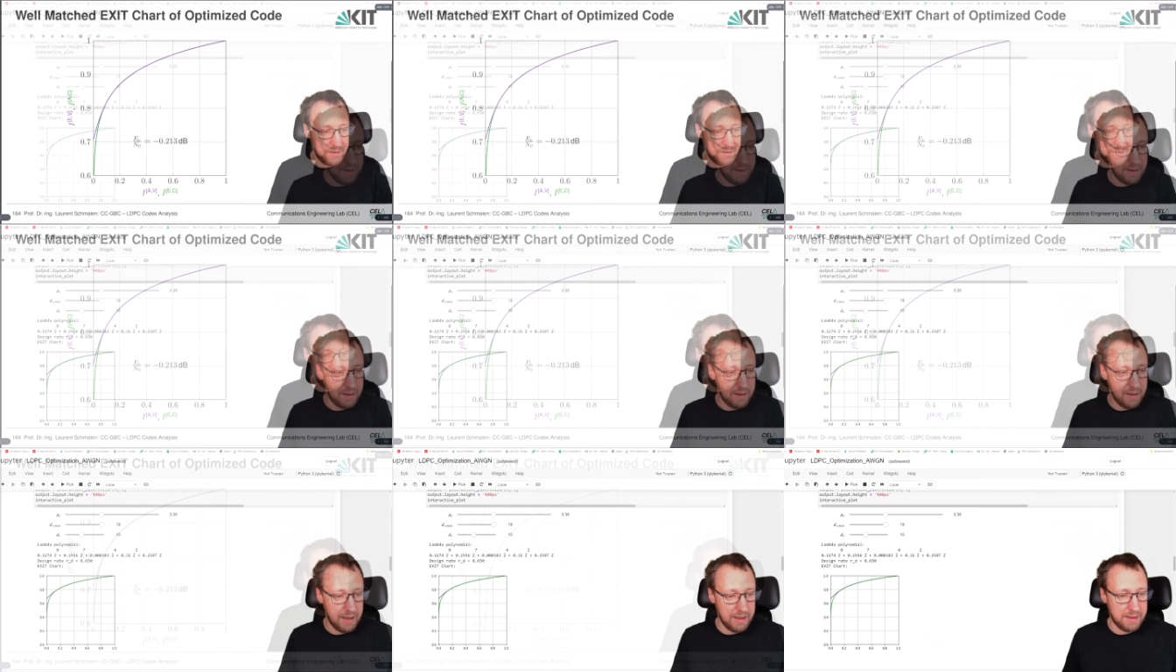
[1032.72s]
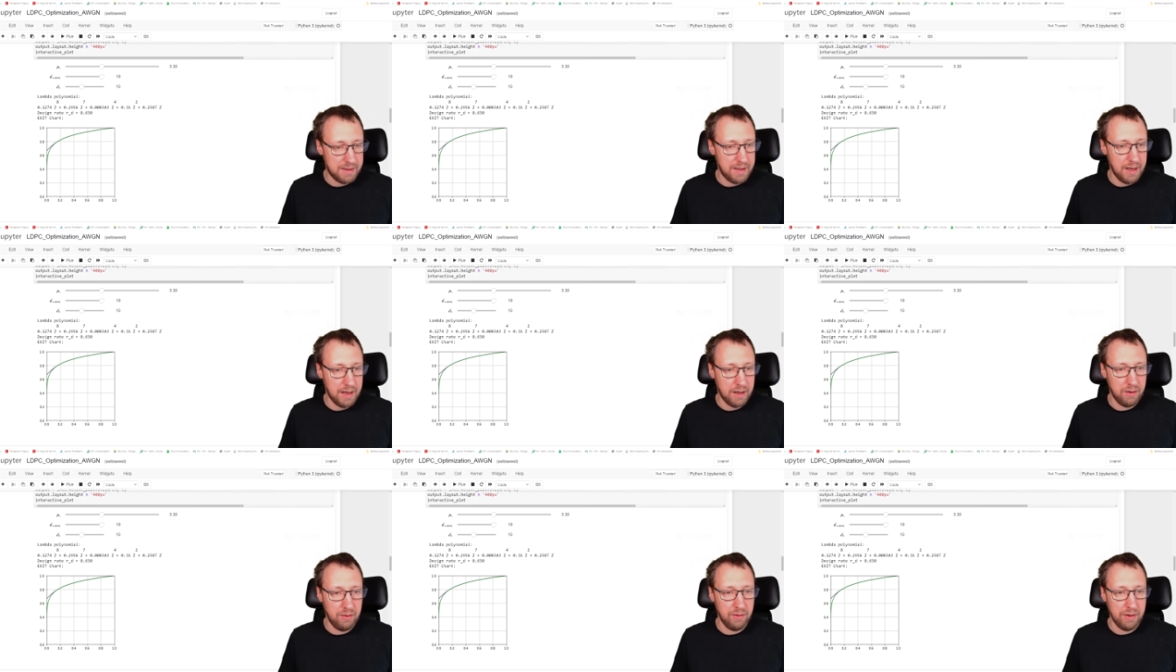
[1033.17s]
let's
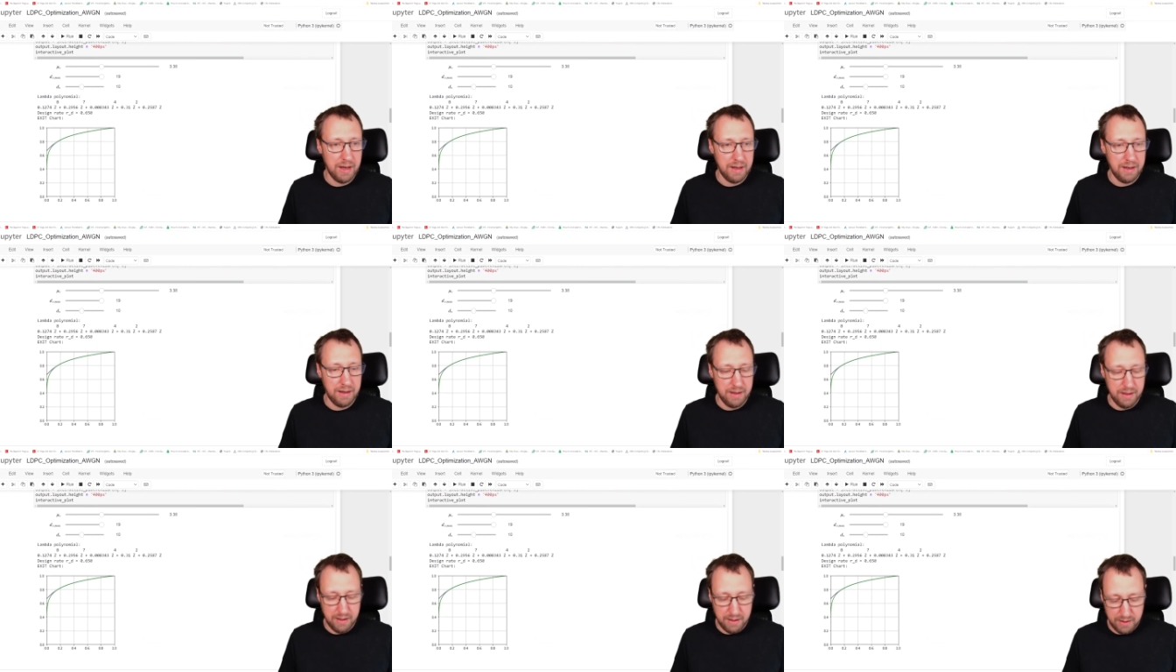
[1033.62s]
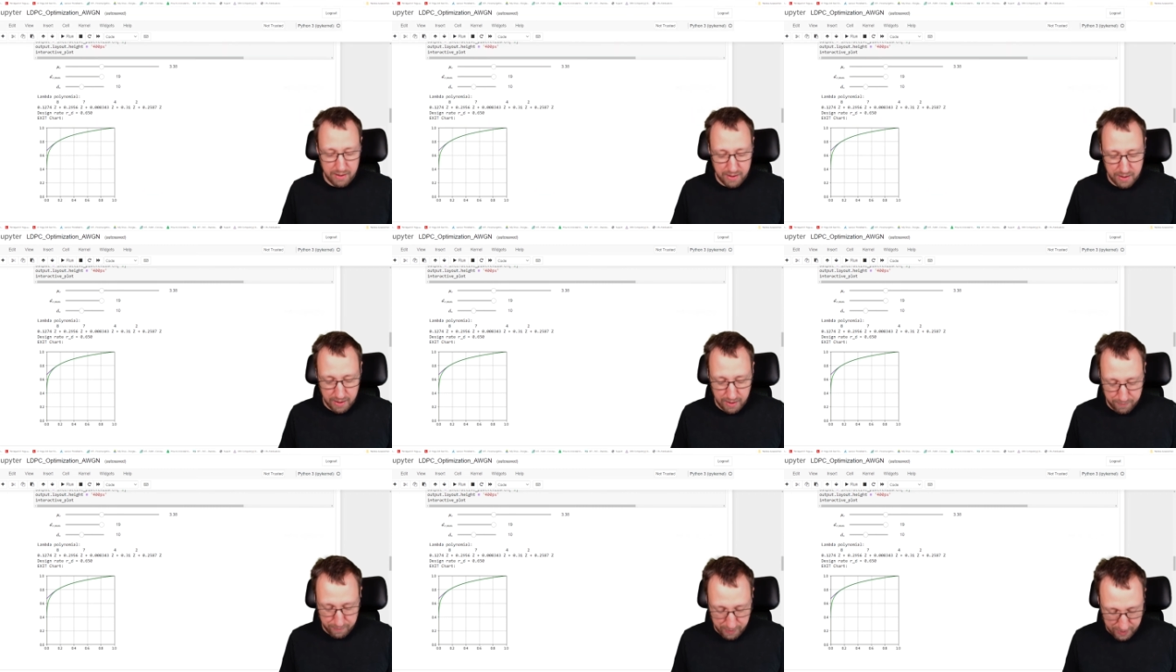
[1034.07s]
take a look at an
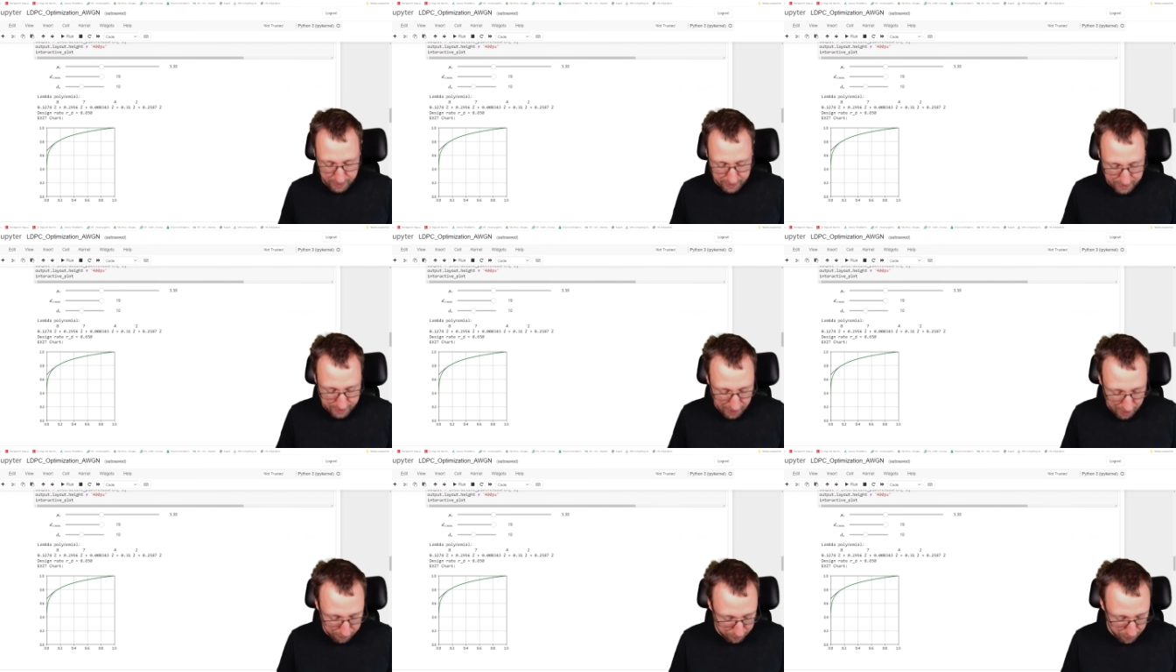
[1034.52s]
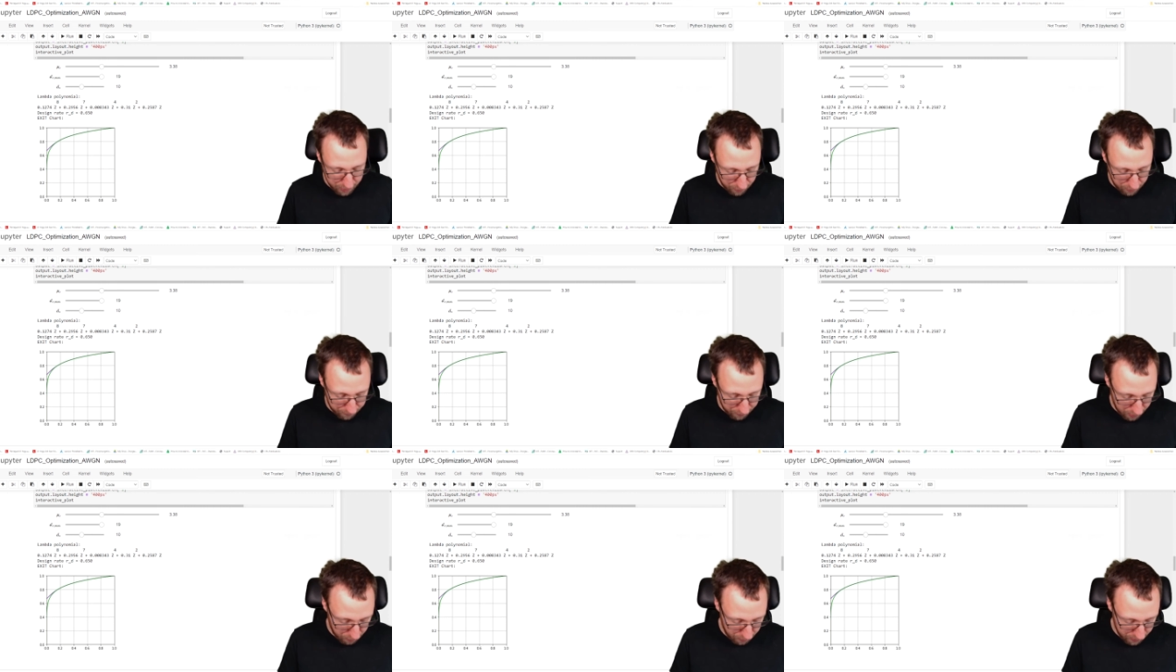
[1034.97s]
example
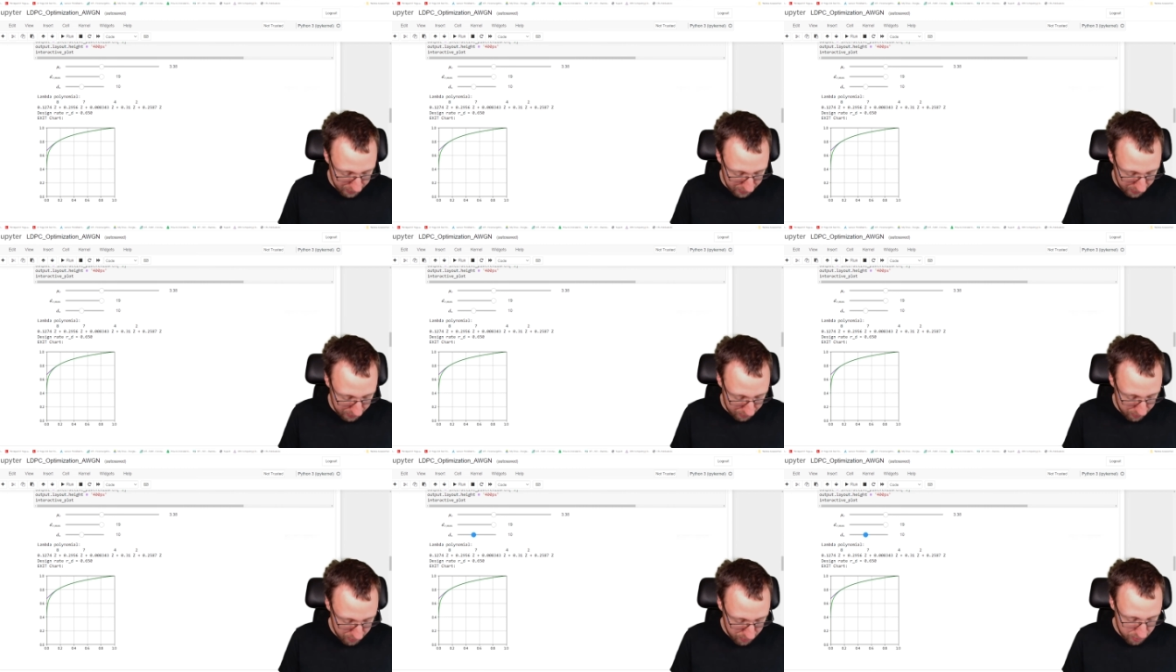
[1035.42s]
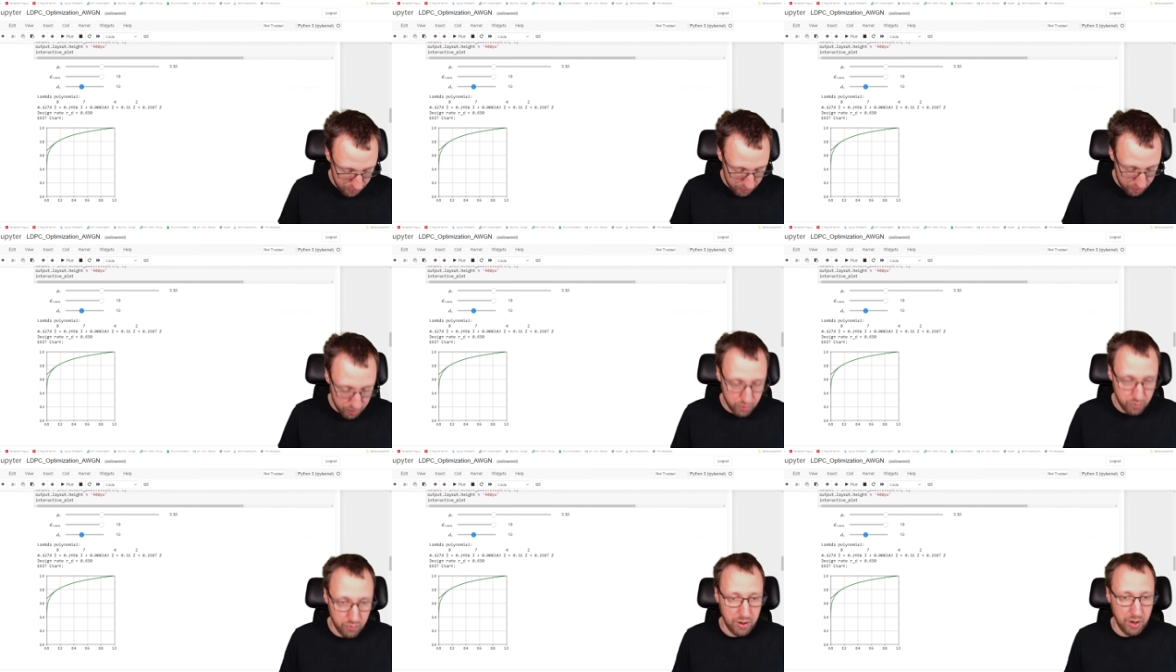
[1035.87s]
of how we can
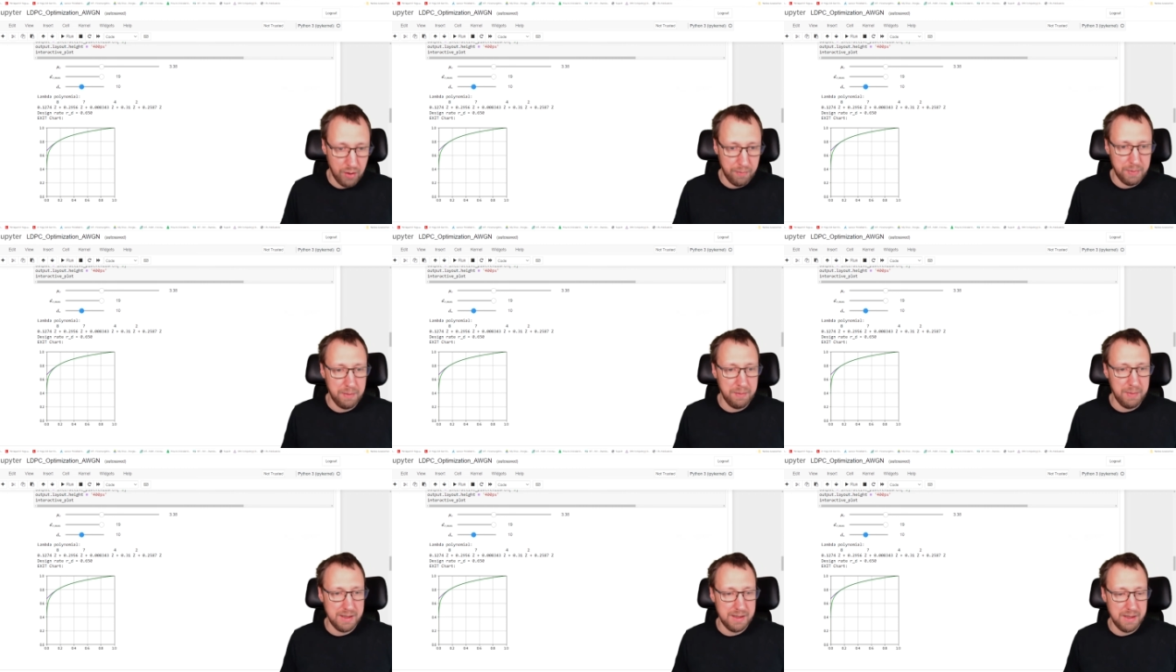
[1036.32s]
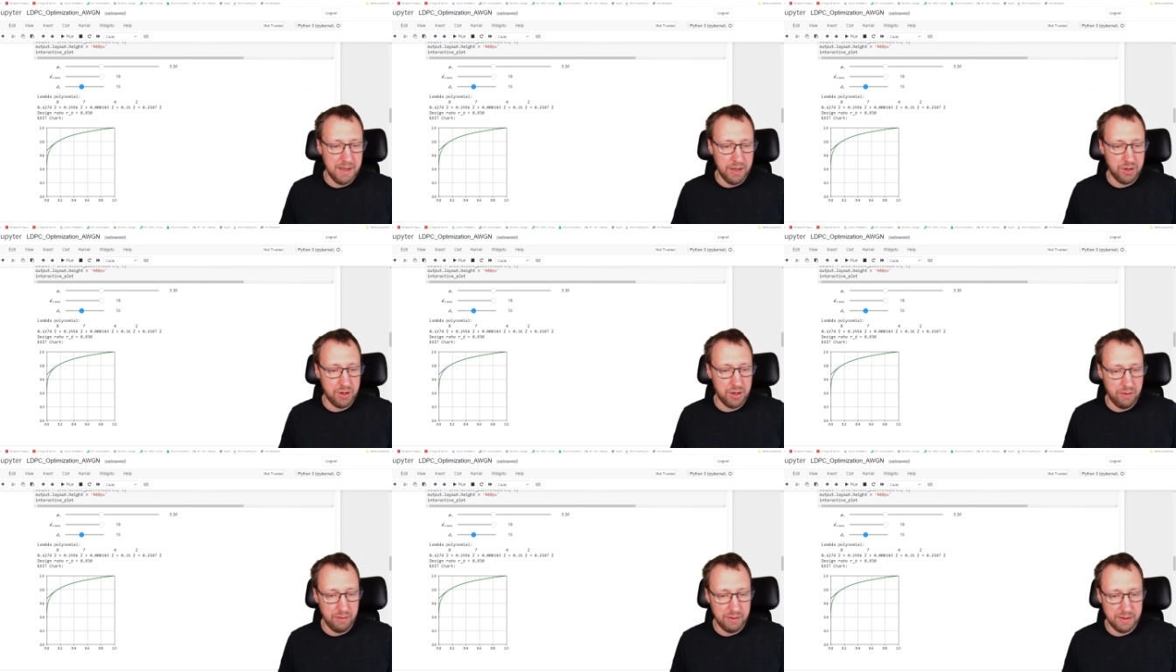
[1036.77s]
do the
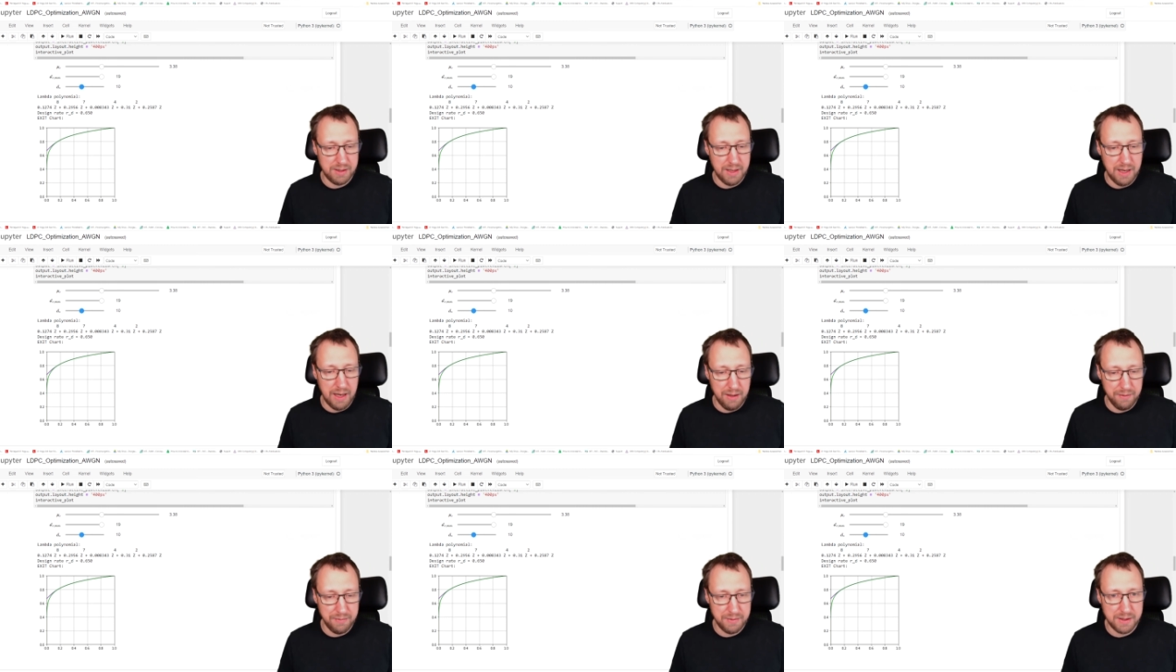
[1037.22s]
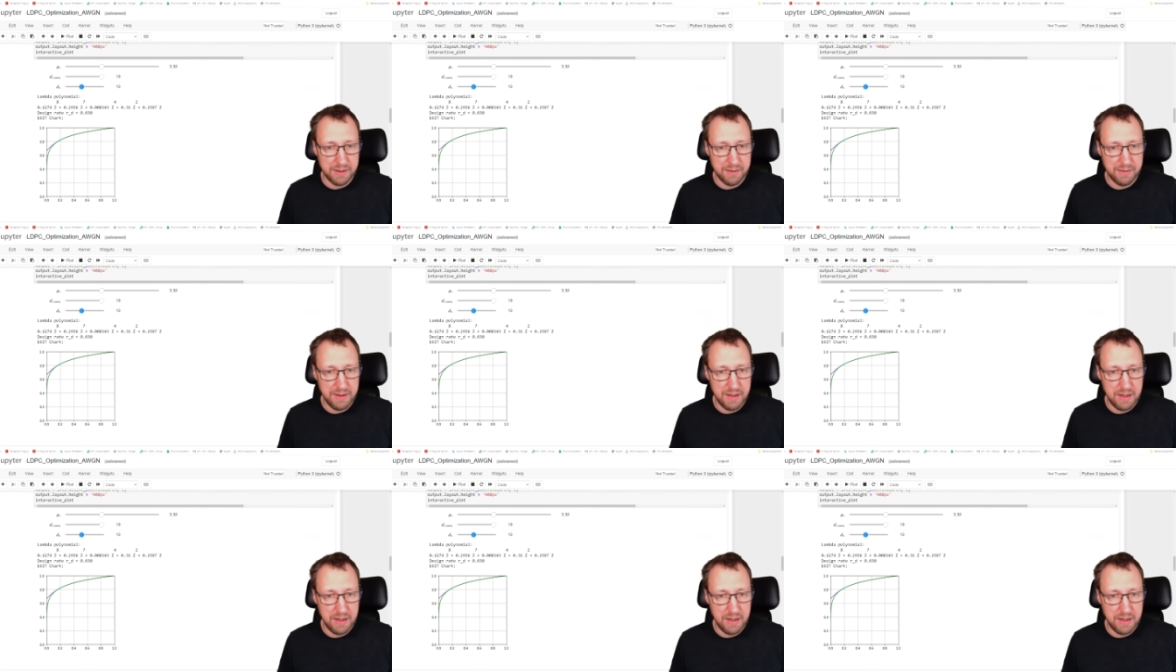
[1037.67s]
optimization ourselves.